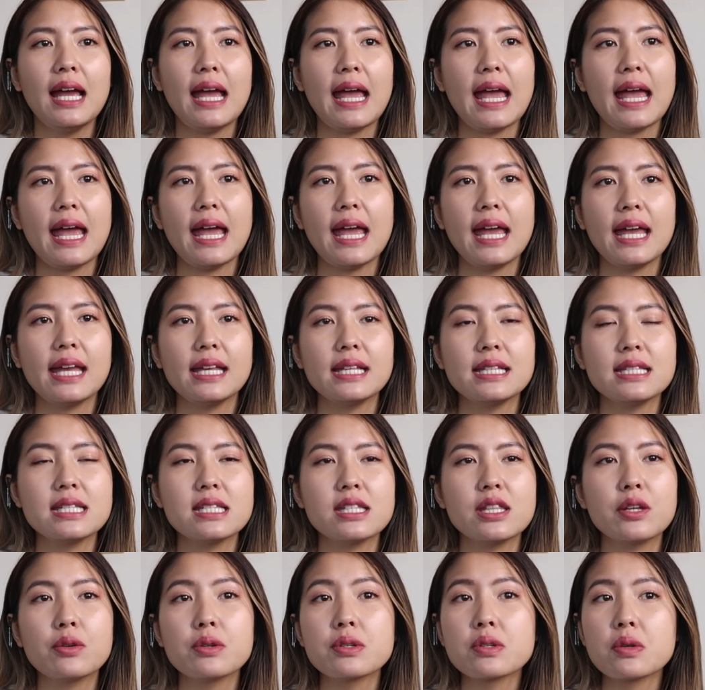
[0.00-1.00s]
and
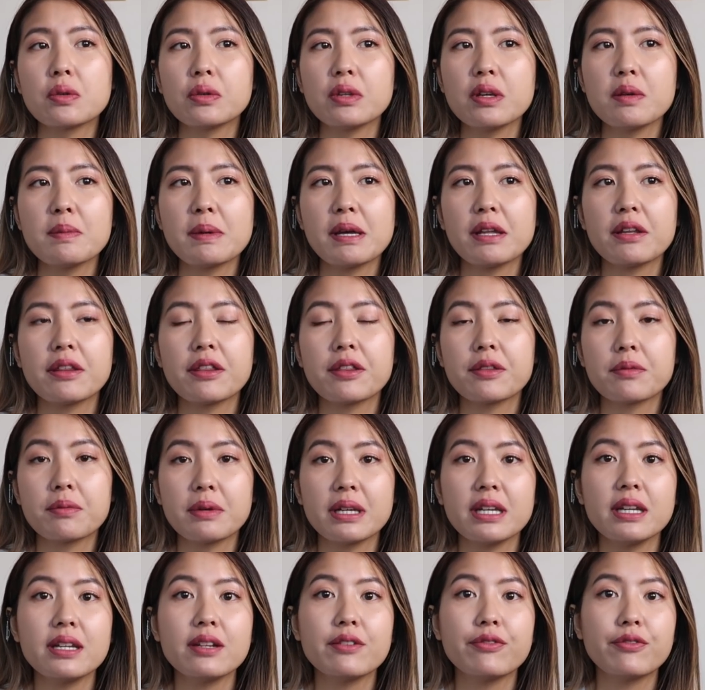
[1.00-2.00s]
there was only about
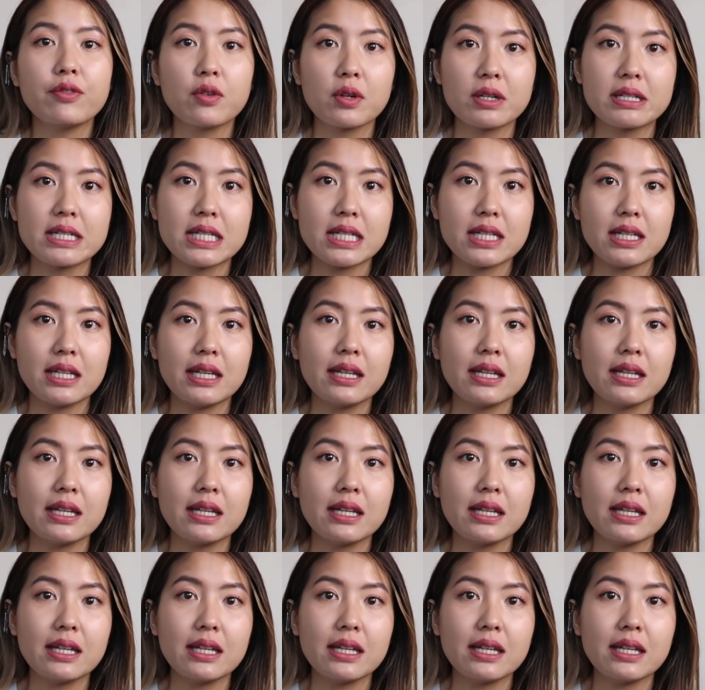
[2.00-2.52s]
3 to 4